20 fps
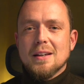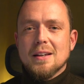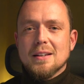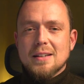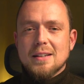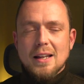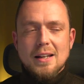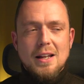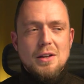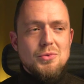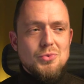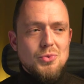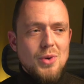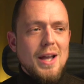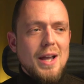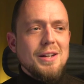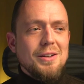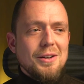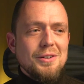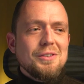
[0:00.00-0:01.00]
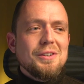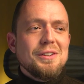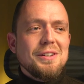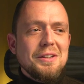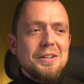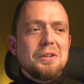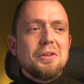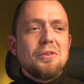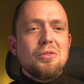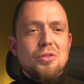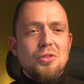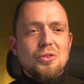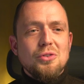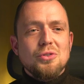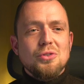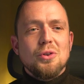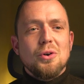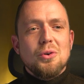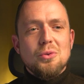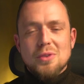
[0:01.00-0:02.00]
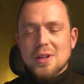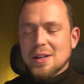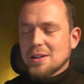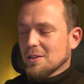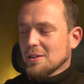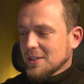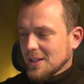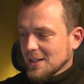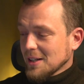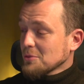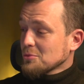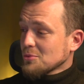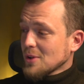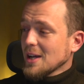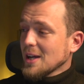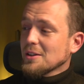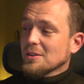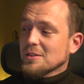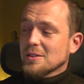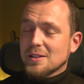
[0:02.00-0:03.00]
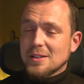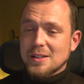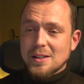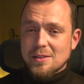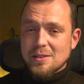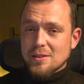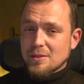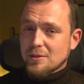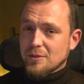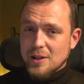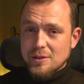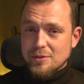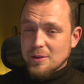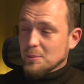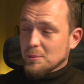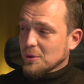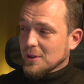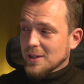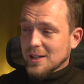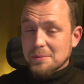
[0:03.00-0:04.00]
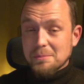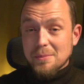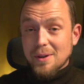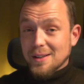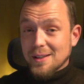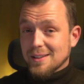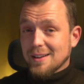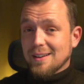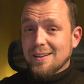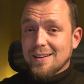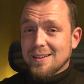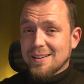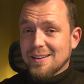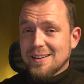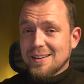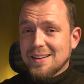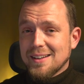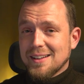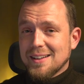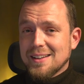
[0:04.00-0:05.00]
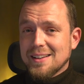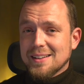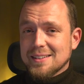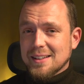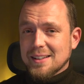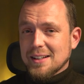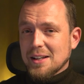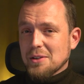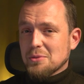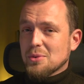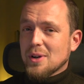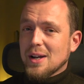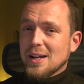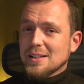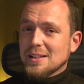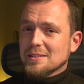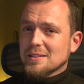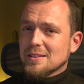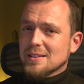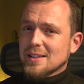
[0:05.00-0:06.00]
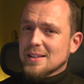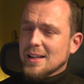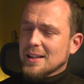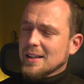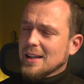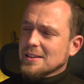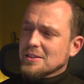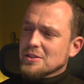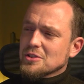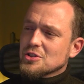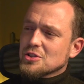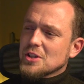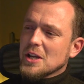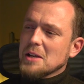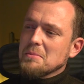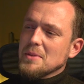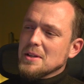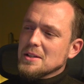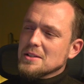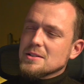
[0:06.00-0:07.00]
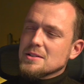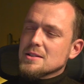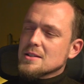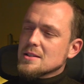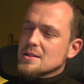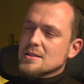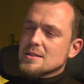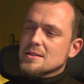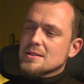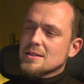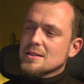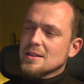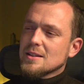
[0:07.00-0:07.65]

Can I right underneath know that? Can I right underneath, if I'm looking at my car, can I write like at the same instance?